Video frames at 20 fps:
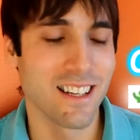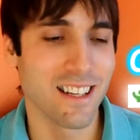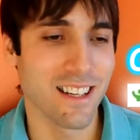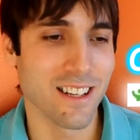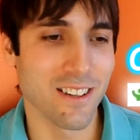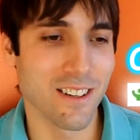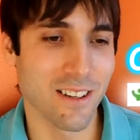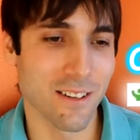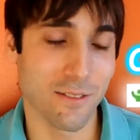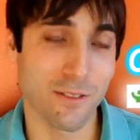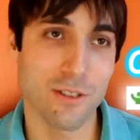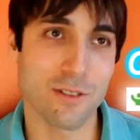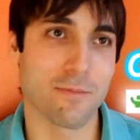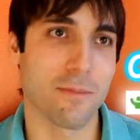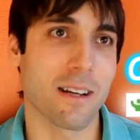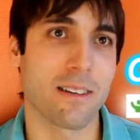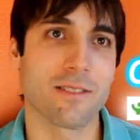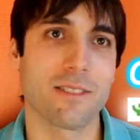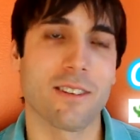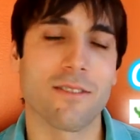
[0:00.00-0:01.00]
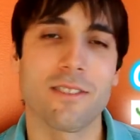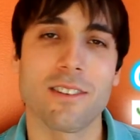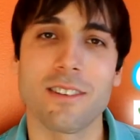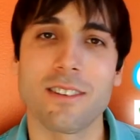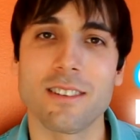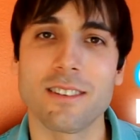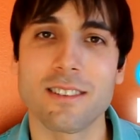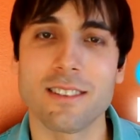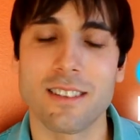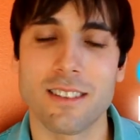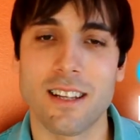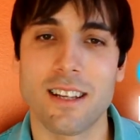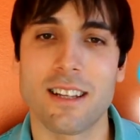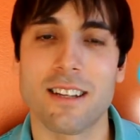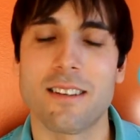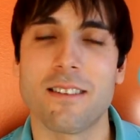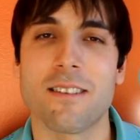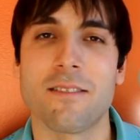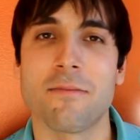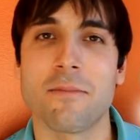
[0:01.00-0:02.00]
and of course Microsoft, they
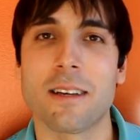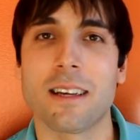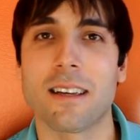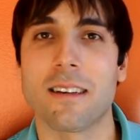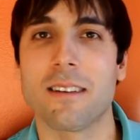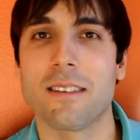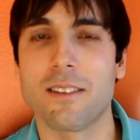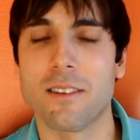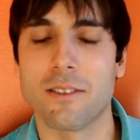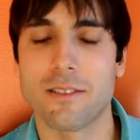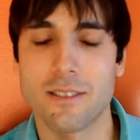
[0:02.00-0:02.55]
didn't even make it.